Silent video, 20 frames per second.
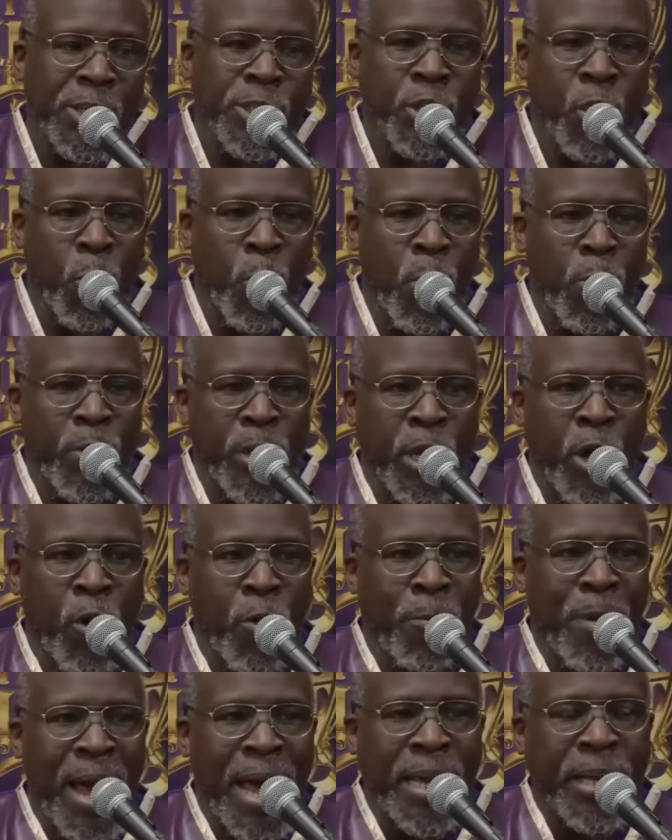So when we
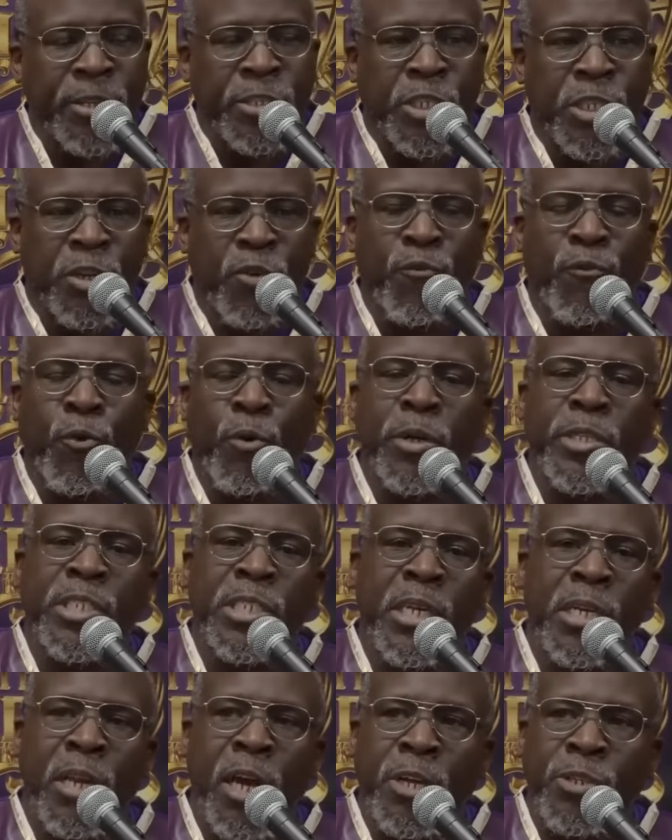go back into the
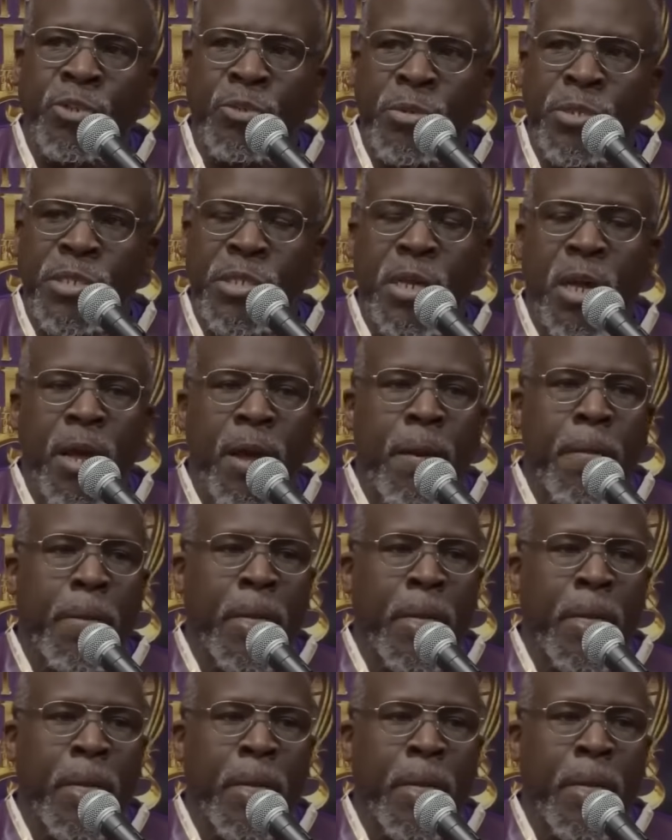1400s,